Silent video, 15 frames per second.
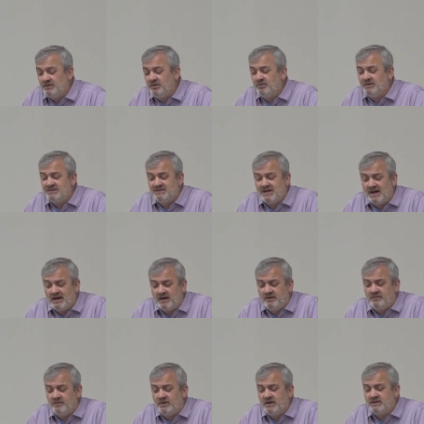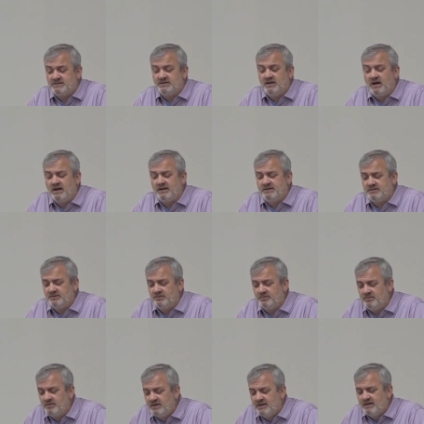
You desired for us not to